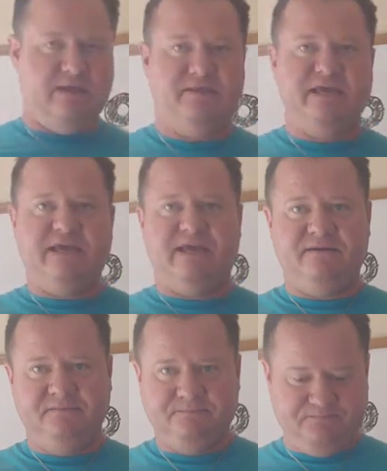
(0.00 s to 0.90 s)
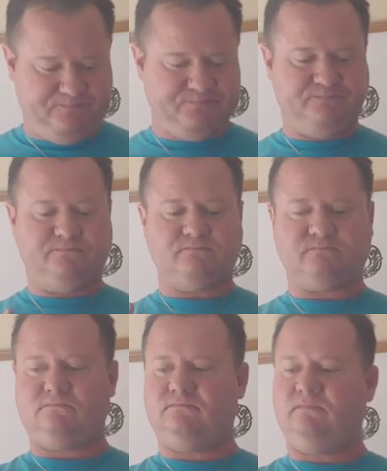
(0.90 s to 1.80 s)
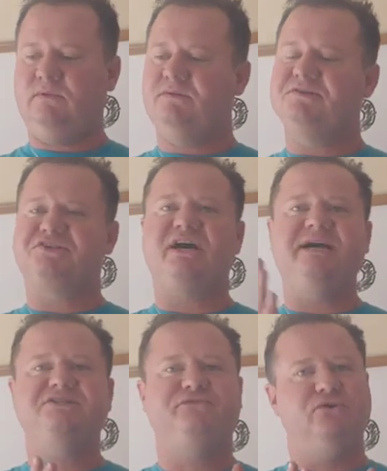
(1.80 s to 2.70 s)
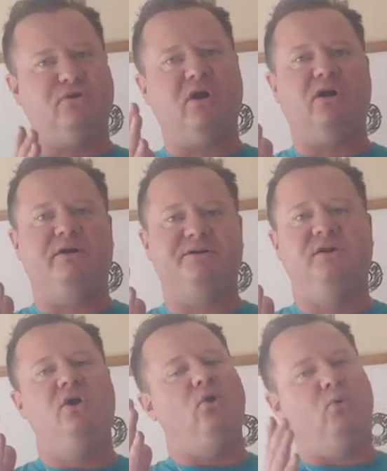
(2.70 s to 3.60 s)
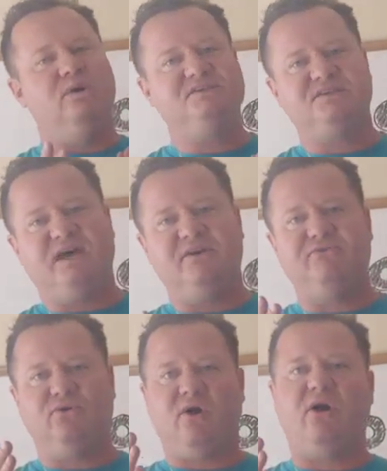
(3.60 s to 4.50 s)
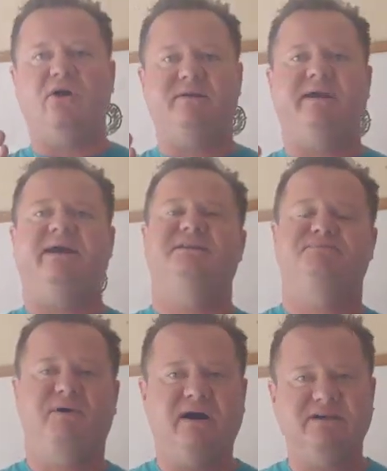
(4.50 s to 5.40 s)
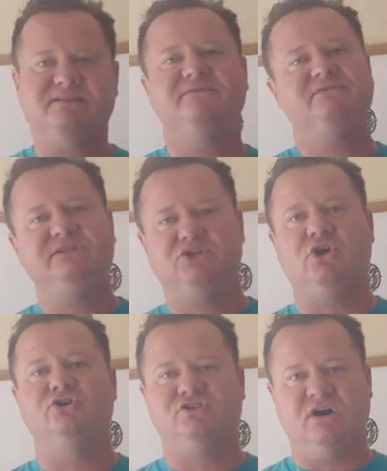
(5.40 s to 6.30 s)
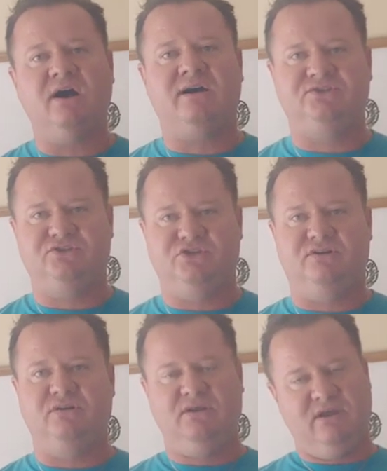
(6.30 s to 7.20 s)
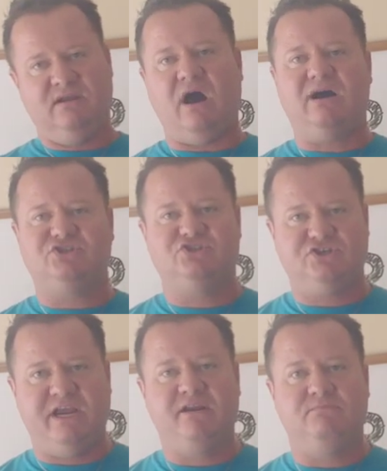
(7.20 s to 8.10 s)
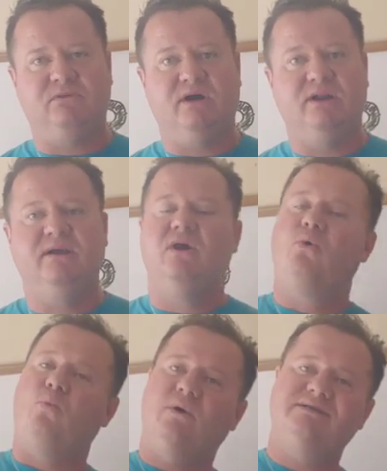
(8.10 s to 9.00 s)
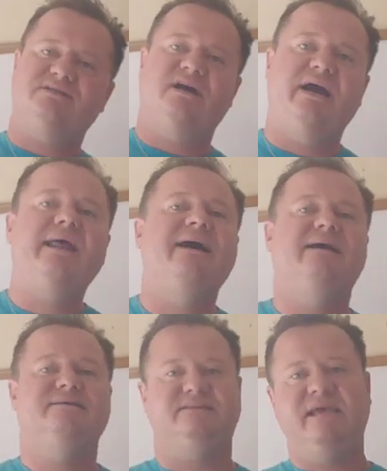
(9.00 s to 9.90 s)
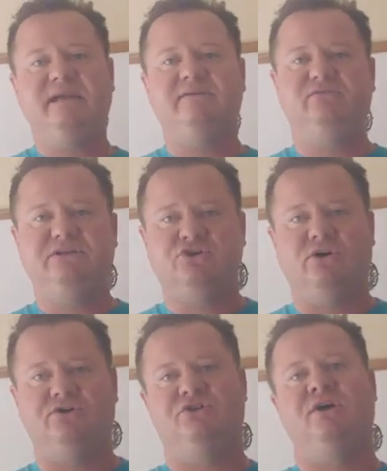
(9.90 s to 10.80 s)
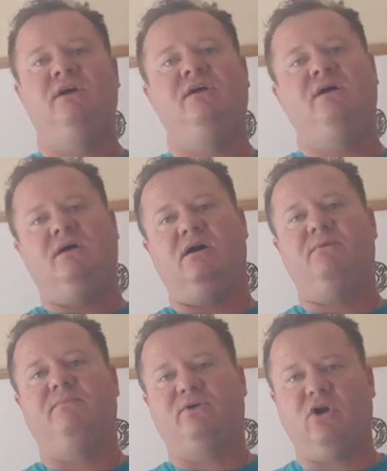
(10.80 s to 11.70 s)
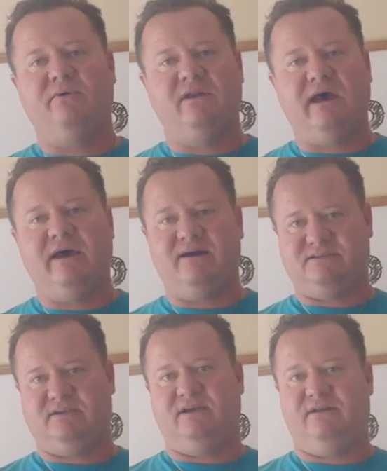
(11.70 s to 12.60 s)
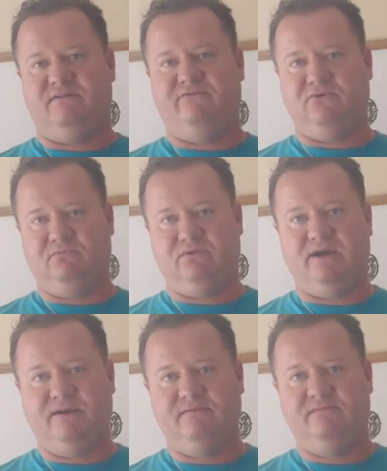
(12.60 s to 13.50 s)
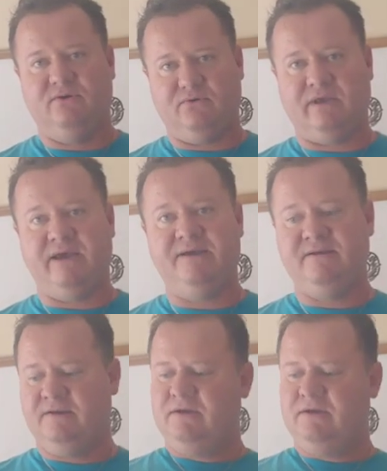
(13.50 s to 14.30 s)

Then, the sides of your heart. One side of your heart has positively charged oxygen, oxygenated blood. One side has negatively charged carbon dioxide filled blood, okay?